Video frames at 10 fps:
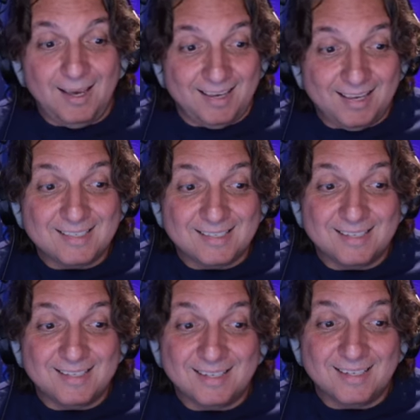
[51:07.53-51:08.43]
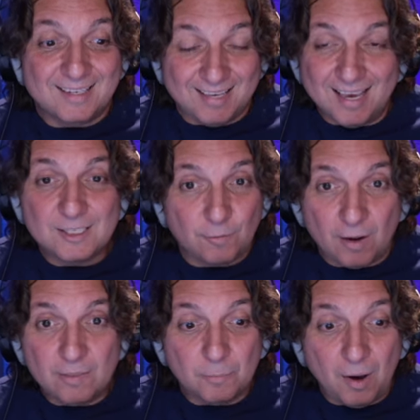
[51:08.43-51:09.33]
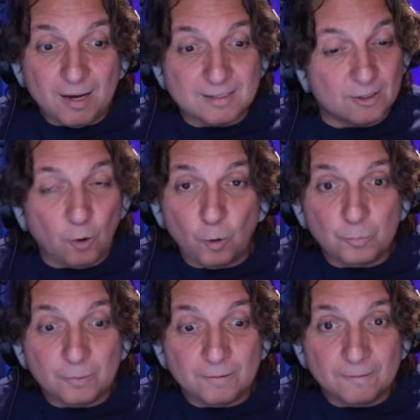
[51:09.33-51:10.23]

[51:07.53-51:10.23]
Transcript: It's, yes, faith abides and hope.